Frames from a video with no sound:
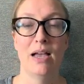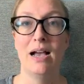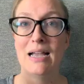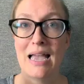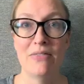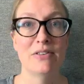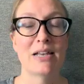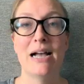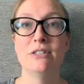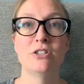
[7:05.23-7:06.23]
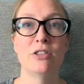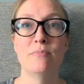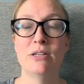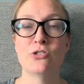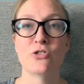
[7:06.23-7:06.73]
Again, this adds to the
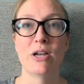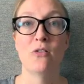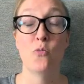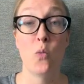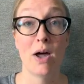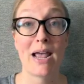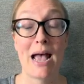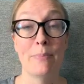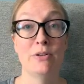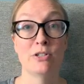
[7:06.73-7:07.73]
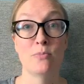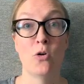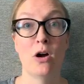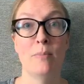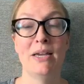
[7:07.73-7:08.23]
mystery of what happened to Maura,